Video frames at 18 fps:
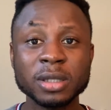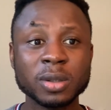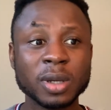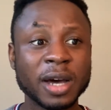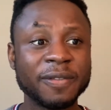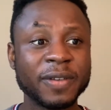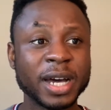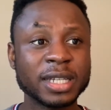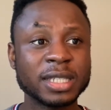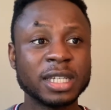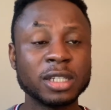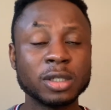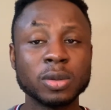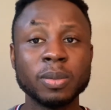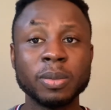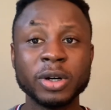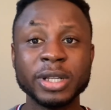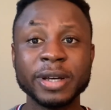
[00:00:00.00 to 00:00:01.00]
to have access to
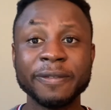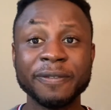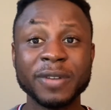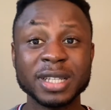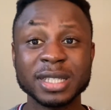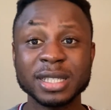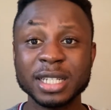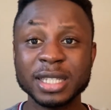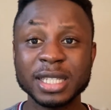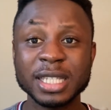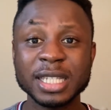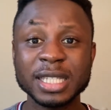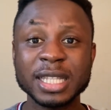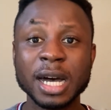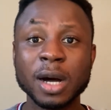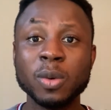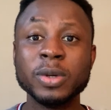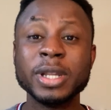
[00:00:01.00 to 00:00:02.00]
modern facilities
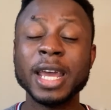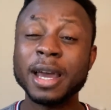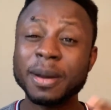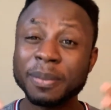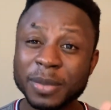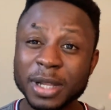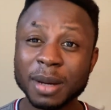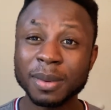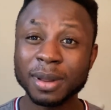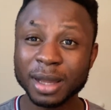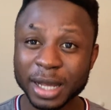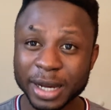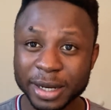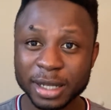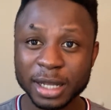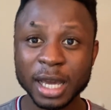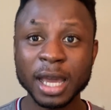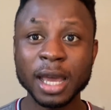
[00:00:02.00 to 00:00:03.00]
that would help them learn
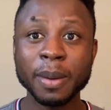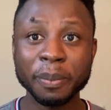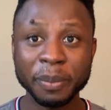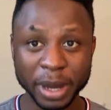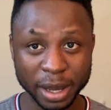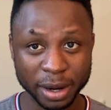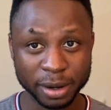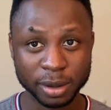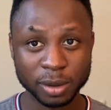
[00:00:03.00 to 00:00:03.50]
better,